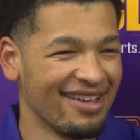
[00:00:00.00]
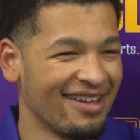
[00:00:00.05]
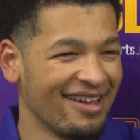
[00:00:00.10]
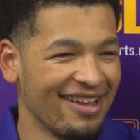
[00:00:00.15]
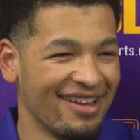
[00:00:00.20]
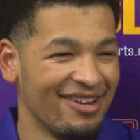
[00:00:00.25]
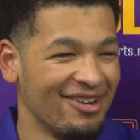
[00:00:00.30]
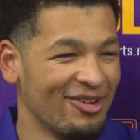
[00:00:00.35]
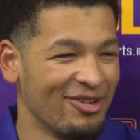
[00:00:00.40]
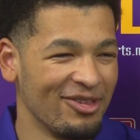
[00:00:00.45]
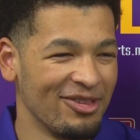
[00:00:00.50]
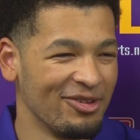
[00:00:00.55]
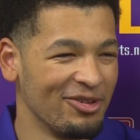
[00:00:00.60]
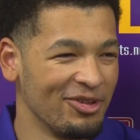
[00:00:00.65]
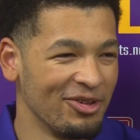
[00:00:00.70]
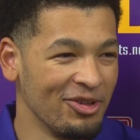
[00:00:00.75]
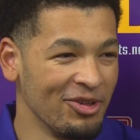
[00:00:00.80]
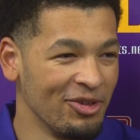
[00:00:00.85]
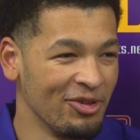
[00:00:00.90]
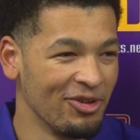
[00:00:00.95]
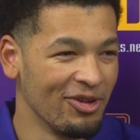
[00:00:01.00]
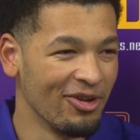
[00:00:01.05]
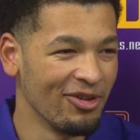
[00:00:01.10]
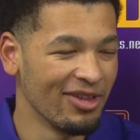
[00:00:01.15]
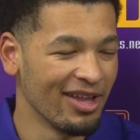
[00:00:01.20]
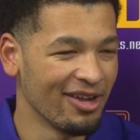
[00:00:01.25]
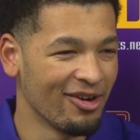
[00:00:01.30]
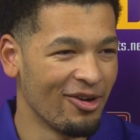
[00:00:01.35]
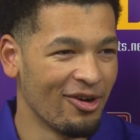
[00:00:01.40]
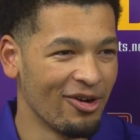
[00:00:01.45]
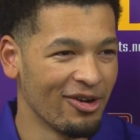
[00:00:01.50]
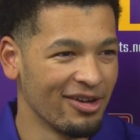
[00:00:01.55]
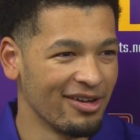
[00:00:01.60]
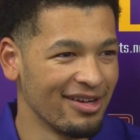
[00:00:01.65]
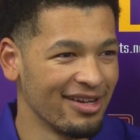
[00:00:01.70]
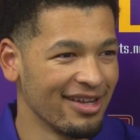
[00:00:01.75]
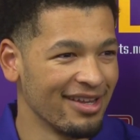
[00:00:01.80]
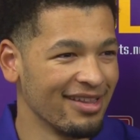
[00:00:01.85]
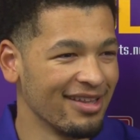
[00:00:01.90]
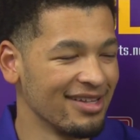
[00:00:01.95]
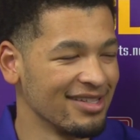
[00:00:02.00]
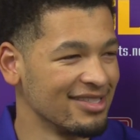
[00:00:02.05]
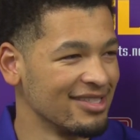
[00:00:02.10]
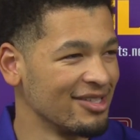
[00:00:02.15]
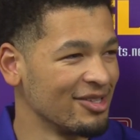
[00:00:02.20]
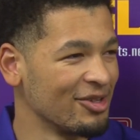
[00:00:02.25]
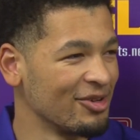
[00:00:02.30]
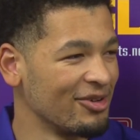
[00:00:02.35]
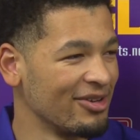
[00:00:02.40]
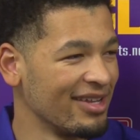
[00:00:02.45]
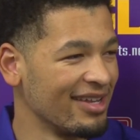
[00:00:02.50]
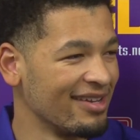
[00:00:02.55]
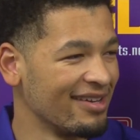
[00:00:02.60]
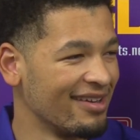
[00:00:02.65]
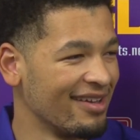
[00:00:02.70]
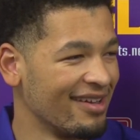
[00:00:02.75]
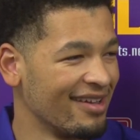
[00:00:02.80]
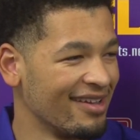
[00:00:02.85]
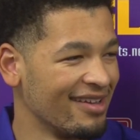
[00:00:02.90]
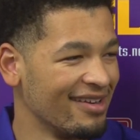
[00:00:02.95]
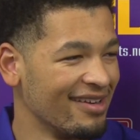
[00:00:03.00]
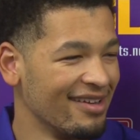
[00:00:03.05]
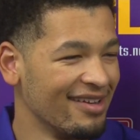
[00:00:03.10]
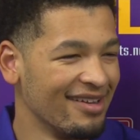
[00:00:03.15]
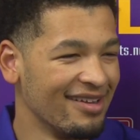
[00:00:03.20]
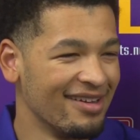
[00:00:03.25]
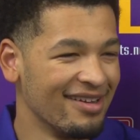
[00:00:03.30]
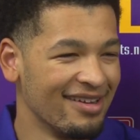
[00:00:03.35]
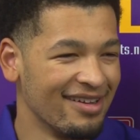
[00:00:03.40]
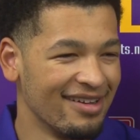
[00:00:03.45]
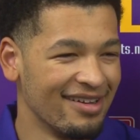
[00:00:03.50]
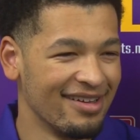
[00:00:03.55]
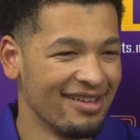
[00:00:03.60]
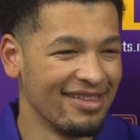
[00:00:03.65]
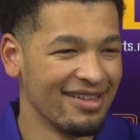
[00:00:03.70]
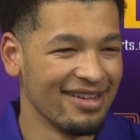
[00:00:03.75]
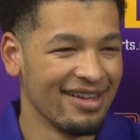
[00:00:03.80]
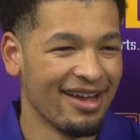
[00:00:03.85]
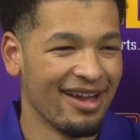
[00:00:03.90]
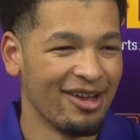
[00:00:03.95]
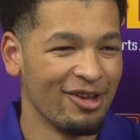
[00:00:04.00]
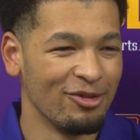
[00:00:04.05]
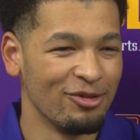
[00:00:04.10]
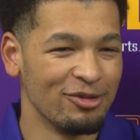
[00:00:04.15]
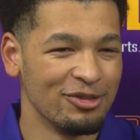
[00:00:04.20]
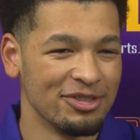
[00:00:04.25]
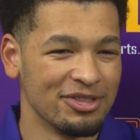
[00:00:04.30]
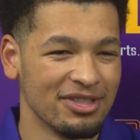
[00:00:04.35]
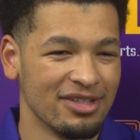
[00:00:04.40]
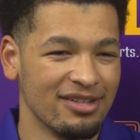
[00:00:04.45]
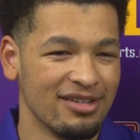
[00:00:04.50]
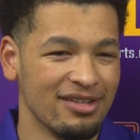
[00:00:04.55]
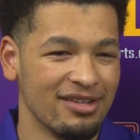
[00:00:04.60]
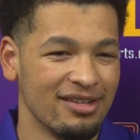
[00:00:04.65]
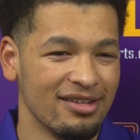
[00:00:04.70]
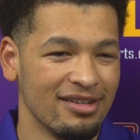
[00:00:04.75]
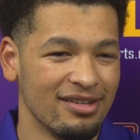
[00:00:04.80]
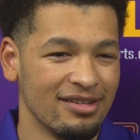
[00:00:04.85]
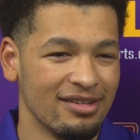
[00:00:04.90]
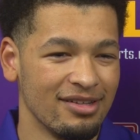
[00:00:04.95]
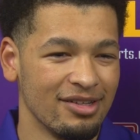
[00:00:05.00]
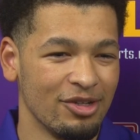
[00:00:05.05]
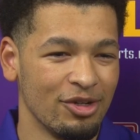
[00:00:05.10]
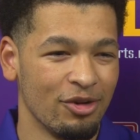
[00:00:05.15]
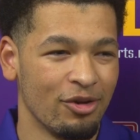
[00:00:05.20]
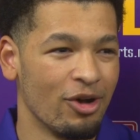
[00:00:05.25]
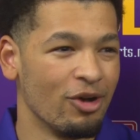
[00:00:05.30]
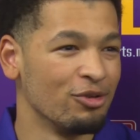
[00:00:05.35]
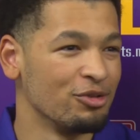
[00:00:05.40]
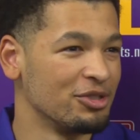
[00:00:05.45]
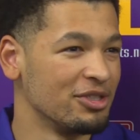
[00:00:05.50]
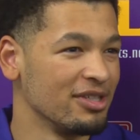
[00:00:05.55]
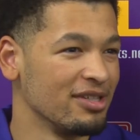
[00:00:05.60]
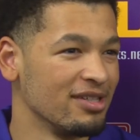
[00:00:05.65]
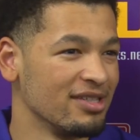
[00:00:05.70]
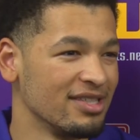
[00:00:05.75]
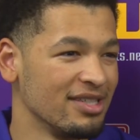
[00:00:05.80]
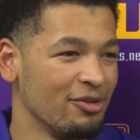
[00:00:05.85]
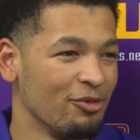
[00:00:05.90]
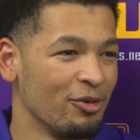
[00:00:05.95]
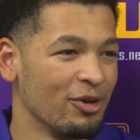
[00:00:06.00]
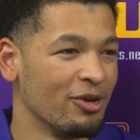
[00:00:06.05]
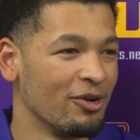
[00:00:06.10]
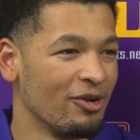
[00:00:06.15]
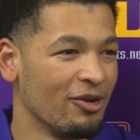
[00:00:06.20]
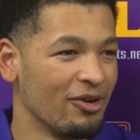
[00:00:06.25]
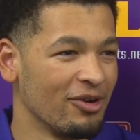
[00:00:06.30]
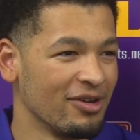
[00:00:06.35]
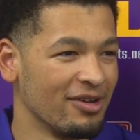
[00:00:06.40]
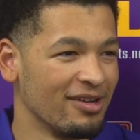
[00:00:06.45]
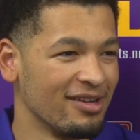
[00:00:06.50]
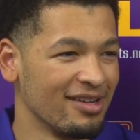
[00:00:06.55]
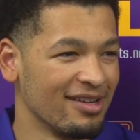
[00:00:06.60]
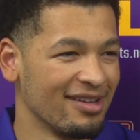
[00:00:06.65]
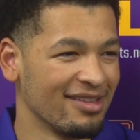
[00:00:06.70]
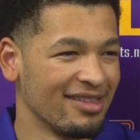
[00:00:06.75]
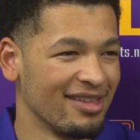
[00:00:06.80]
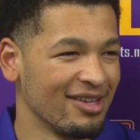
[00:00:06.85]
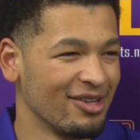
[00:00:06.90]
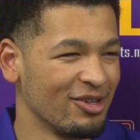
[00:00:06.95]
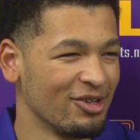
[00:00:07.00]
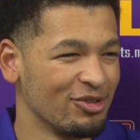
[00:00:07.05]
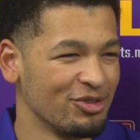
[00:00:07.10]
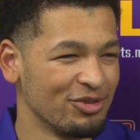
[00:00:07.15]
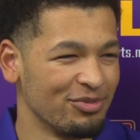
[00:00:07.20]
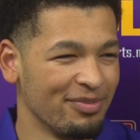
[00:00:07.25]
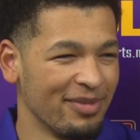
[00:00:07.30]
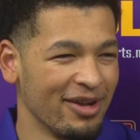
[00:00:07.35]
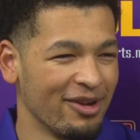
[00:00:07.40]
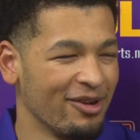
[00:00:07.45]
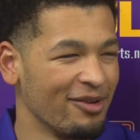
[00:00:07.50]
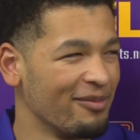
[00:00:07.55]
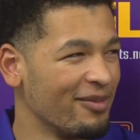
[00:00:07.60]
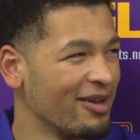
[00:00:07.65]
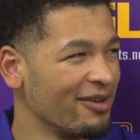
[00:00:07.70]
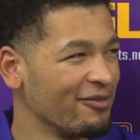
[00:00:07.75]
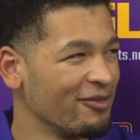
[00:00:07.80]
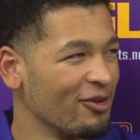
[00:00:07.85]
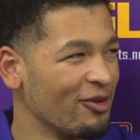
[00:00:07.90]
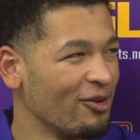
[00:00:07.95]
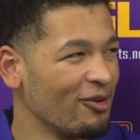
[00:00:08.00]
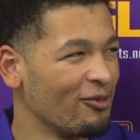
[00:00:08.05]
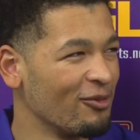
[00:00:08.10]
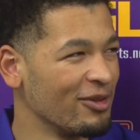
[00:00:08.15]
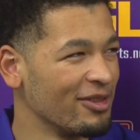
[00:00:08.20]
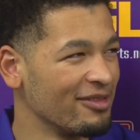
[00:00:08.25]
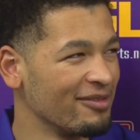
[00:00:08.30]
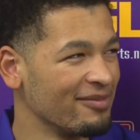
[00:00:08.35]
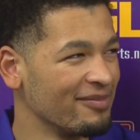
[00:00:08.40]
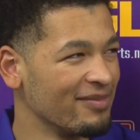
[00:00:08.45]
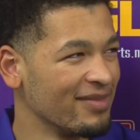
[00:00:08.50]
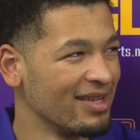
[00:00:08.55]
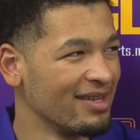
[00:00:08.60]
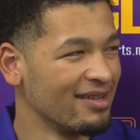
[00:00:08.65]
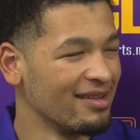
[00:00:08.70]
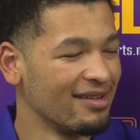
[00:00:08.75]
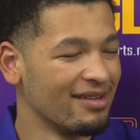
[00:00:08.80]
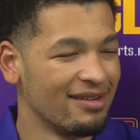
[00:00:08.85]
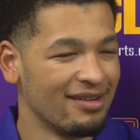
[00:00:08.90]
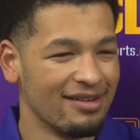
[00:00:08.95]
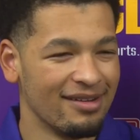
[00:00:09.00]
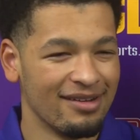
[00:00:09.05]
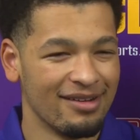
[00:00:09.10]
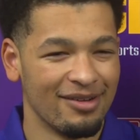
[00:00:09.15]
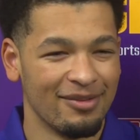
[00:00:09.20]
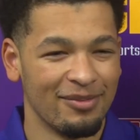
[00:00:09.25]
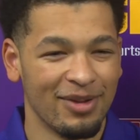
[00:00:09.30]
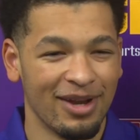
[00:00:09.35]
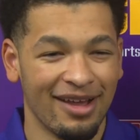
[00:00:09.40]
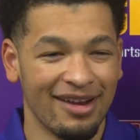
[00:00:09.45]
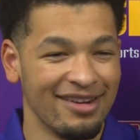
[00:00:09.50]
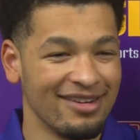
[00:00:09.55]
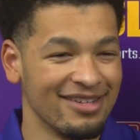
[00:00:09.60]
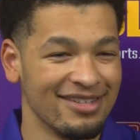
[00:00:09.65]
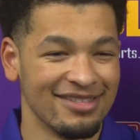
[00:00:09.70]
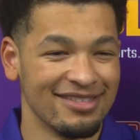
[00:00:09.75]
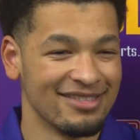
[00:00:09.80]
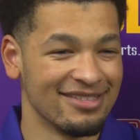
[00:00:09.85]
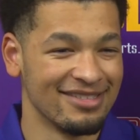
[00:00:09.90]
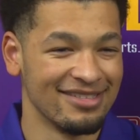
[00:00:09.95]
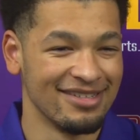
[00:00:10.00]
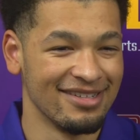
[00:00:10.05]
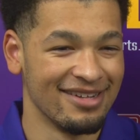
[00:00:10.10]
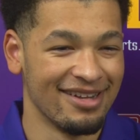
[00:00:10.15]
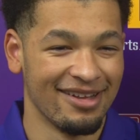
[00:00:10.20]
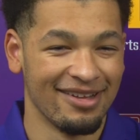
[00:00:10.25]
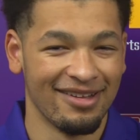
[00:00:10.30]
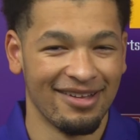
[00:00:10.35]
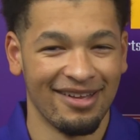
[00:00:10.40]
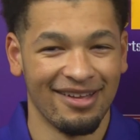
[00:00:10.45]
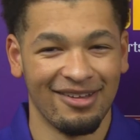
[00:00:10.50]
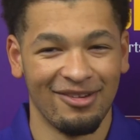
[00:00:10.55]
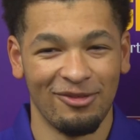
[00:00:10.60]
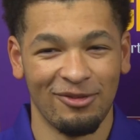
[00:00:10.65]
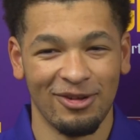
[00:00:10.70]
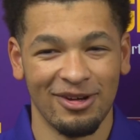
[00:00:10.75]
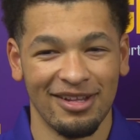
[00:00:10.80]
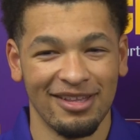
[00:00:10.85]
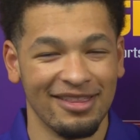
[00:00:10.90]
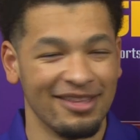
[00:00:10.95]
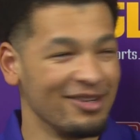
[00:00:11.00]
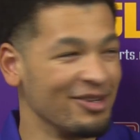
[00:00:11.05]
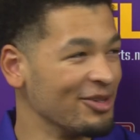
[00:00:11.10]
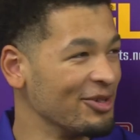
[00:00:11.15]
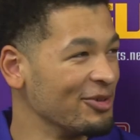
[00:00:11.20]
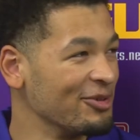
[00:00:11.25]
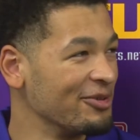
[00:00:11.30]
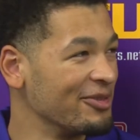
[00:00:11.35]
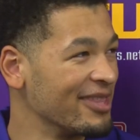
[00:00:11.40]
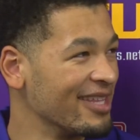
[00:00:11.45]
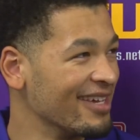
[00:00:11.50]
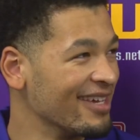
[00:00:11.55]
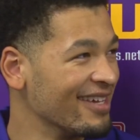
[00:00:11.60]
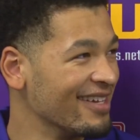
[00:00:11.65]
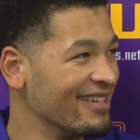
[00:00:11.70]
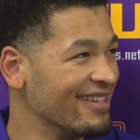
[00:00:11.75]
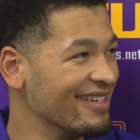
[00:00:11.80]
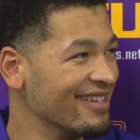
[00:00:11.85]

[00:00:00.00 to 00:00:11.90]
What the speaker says: I didn't know that you go like hog hunting at like 10:30 at night. The guy who was you know, hosting us, he went hog hunting. I think Coach Merritt might have gone with him, but I didn't get to see it. I didn't want anything to do with that.